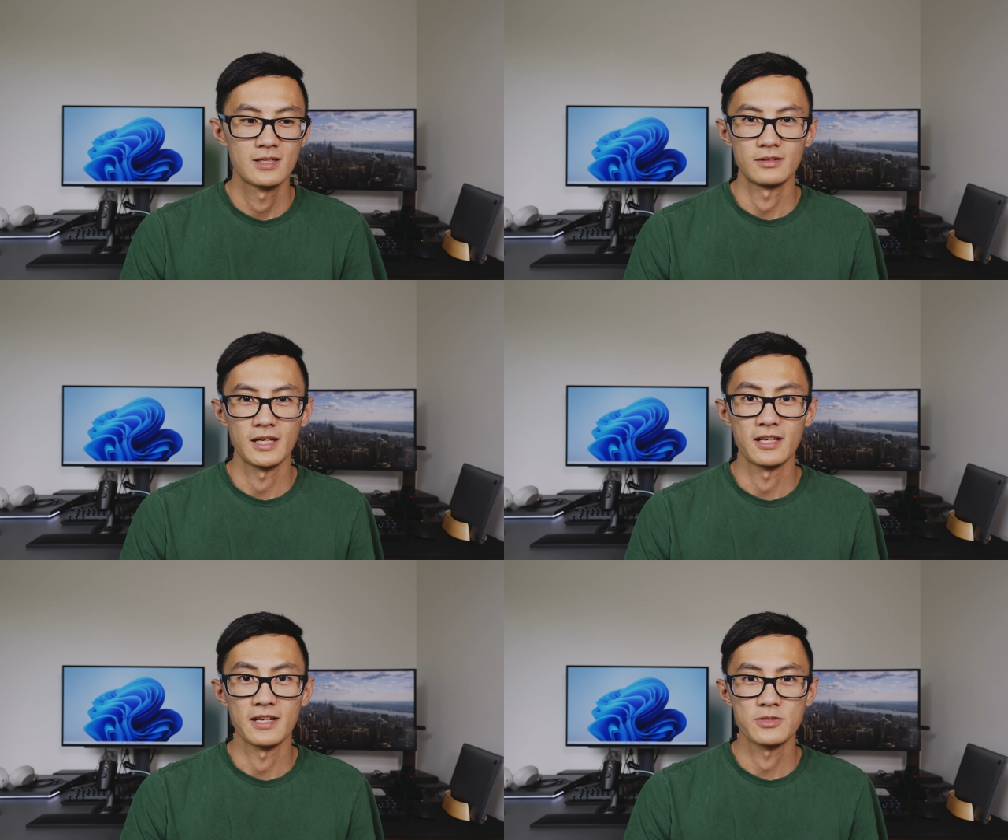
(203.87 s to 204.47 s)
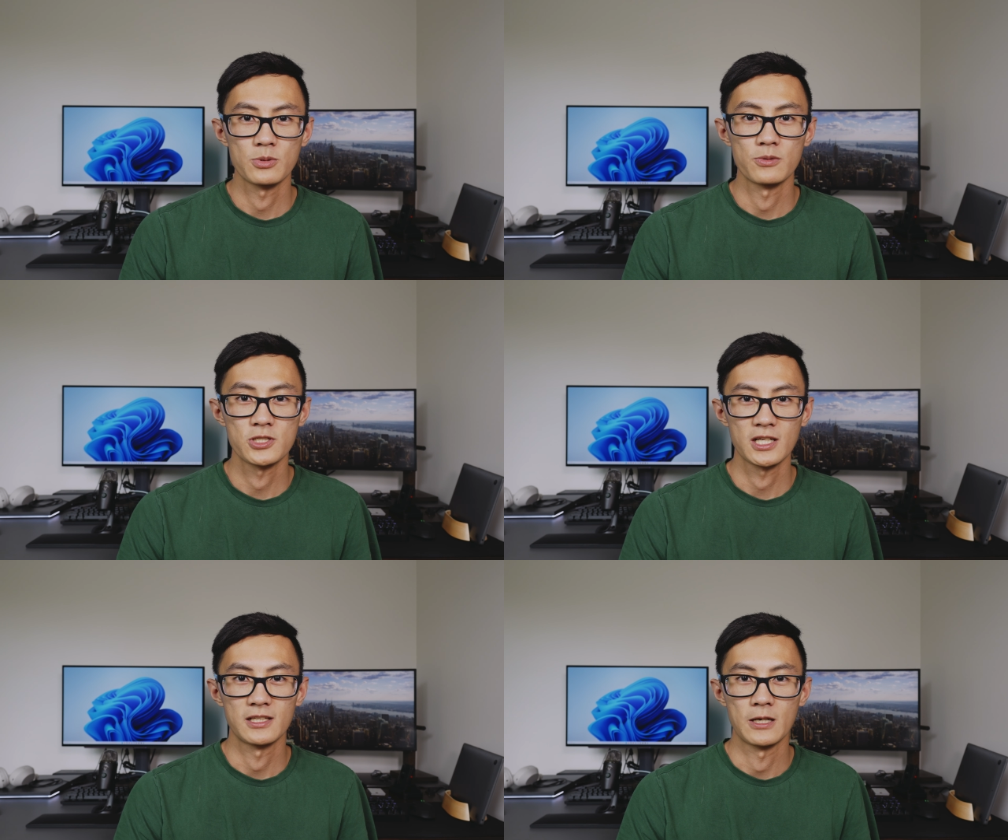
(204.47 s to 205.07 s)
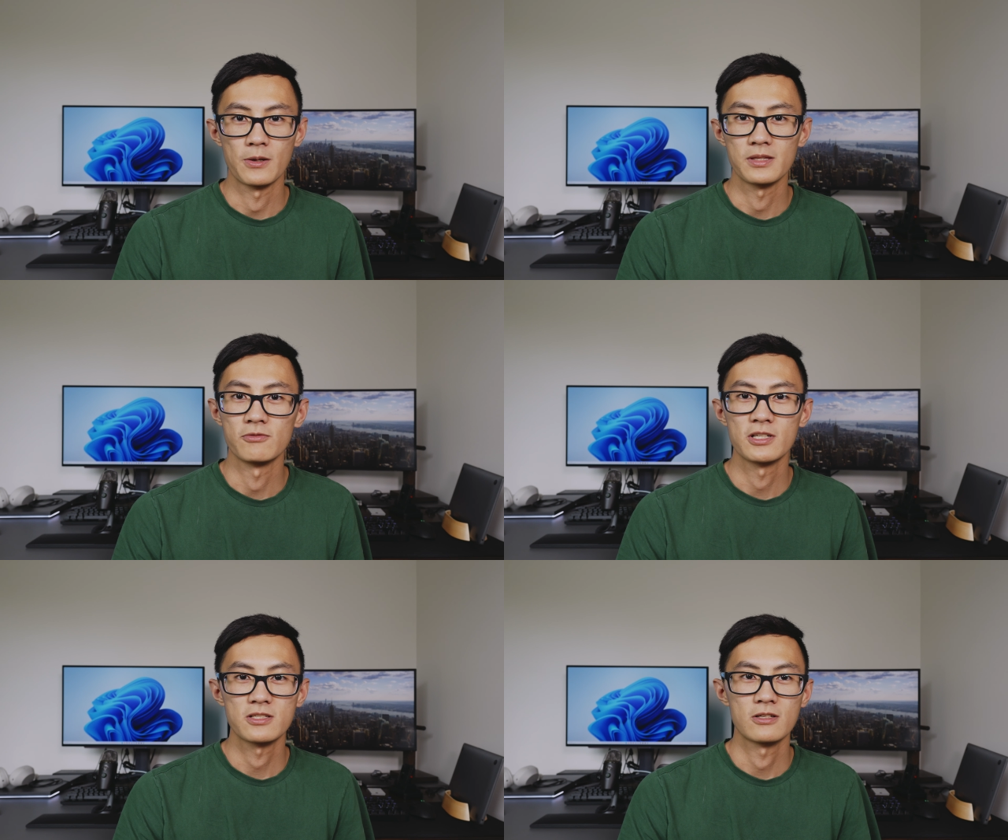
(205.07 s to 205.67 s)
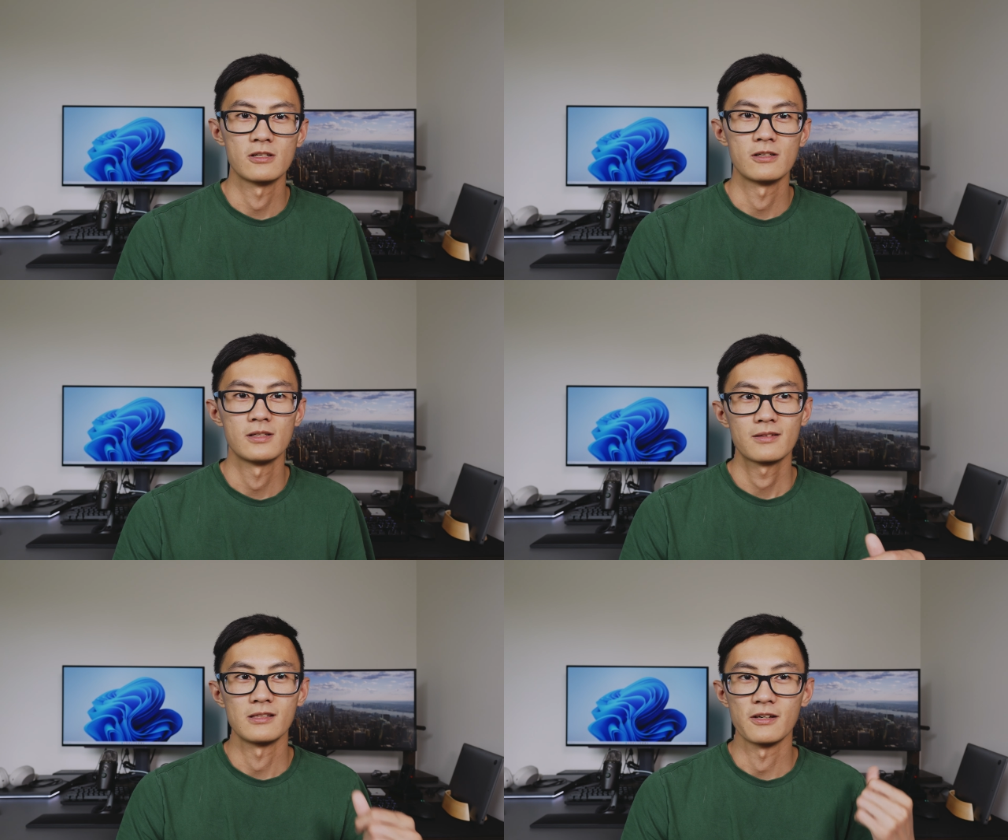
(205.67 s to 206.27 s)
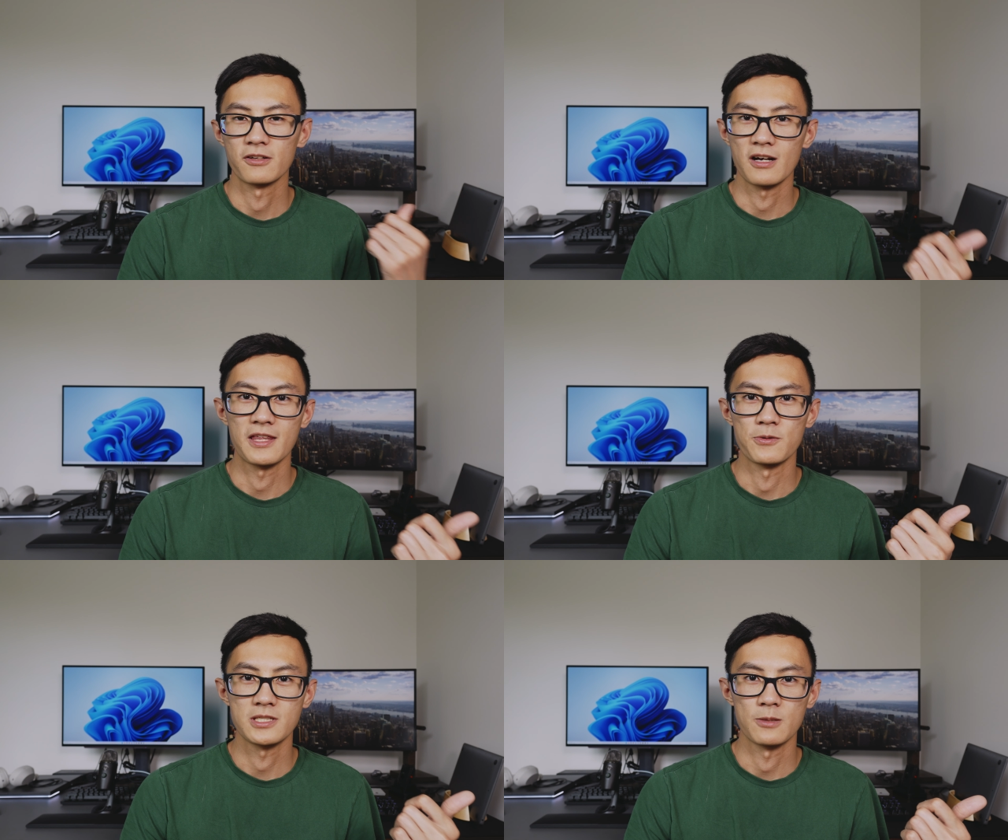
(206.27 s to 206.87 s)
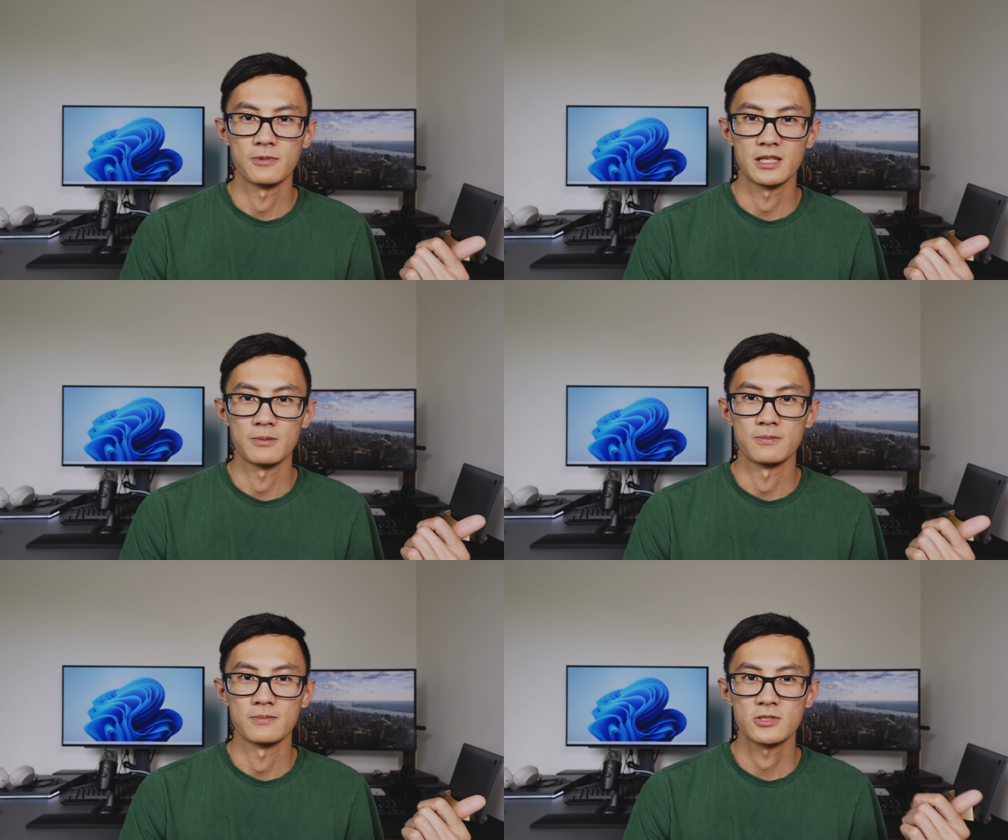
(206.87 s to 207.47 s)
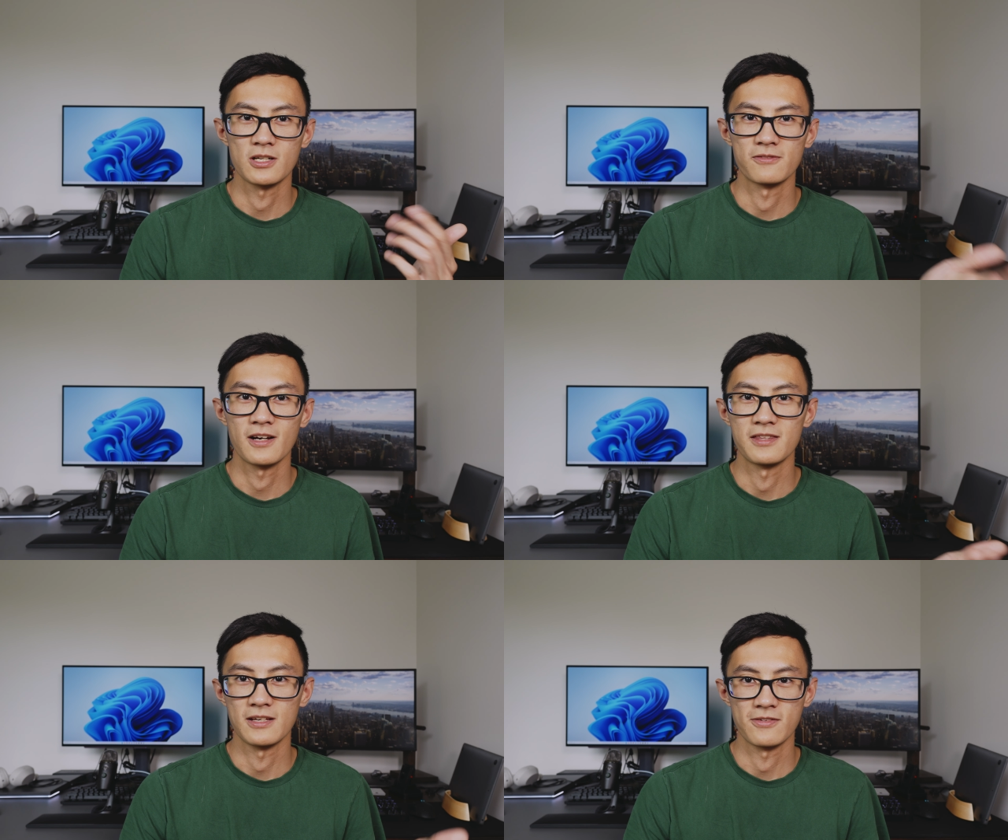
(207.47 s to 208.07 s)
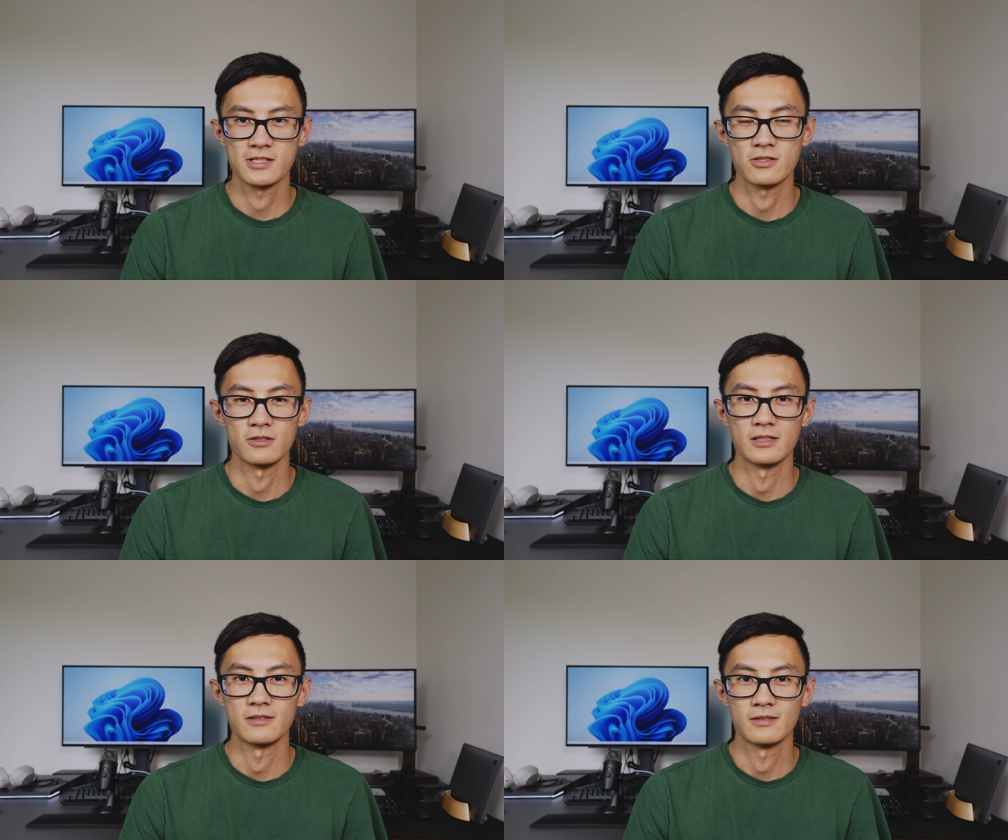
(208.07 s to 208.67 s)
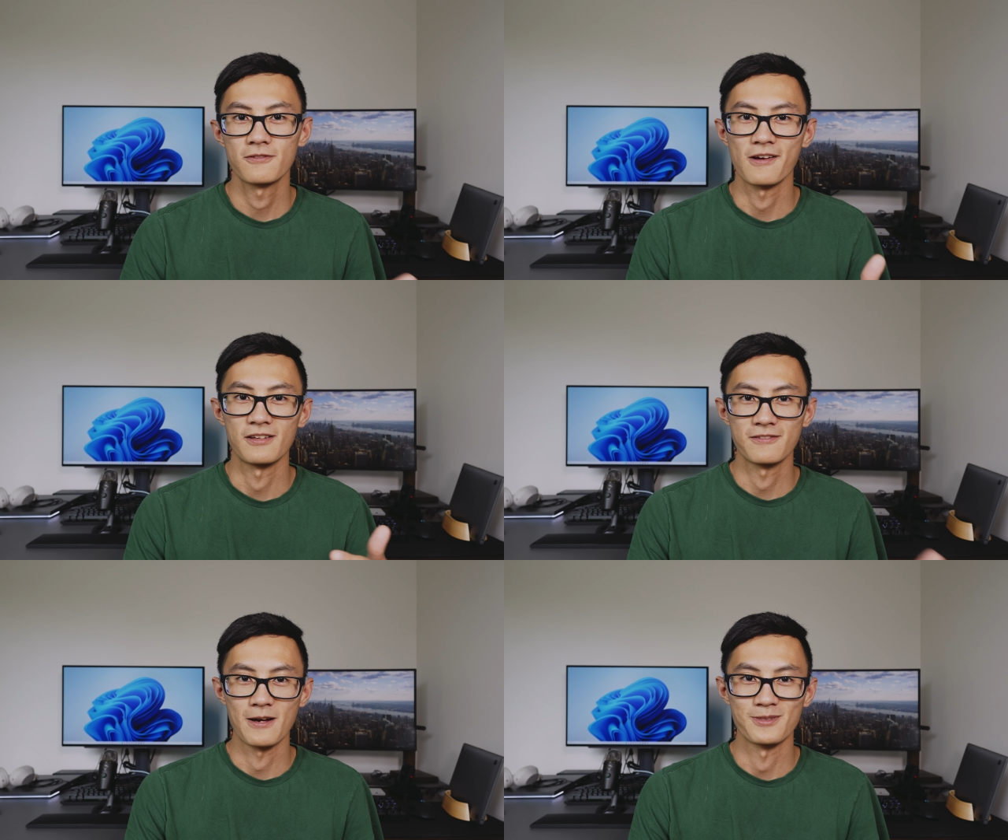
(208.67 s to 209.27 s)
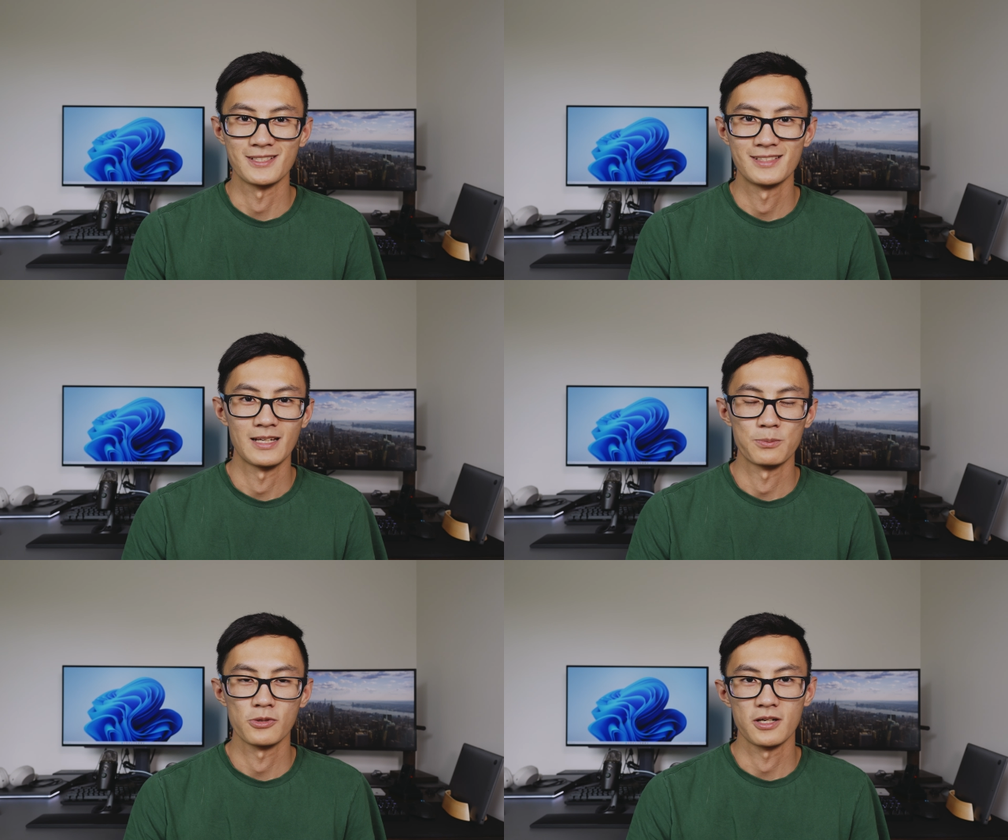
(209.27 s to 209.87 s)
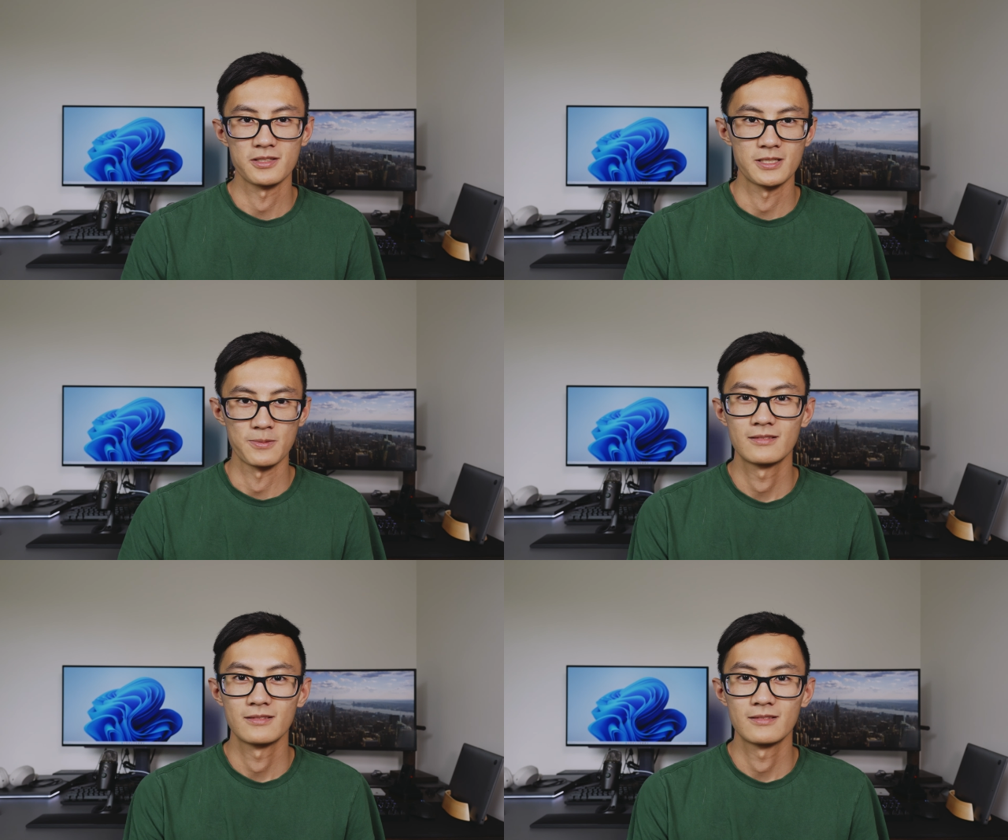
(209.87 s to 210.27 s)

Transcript: And as we were checking out at the register, the other guy that was helping him try to find the FX30 finally found it and brought it to him.